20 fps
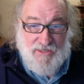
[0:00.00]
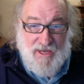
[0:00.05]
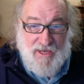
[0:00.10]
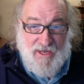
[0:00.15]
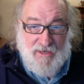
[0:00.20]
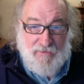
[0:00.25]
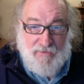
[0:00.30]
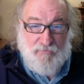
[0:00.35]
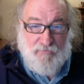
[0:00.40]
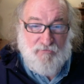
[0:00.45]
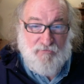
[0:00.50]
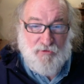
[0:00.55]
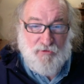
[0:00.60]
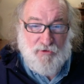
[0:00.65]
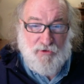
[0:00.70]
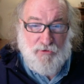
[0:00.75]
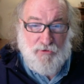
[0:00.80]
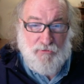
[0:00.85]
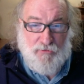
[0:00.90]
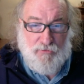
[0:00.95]
name for
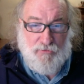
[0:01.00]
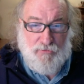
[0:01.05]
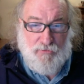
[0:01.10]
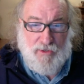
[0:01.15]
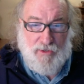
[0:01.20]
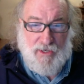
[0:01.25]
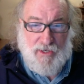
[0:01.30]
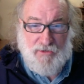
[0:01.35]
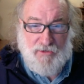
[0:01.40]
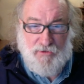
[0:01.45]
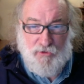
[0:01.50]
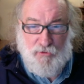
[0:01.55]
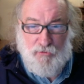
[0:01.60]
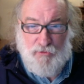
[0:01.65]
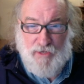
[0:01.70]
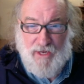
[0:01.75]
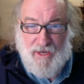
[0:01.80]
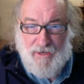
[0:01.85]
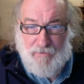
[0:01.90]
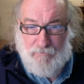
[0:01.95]
you, a new
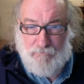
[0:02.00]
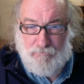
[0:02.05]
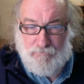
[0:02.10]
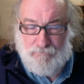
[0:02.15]
name.